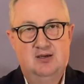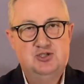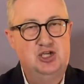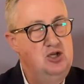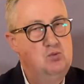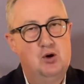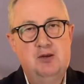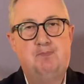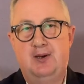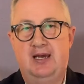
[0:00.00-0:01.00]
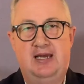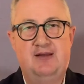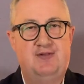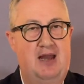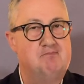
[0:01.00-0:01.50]
Do you want to be
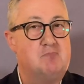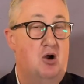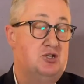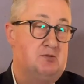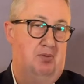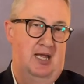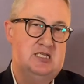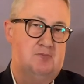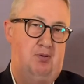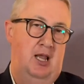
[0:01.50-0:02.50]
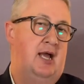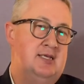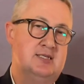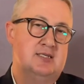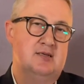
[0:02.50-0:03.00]
in that most blessed
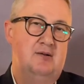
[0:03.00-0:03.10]
place?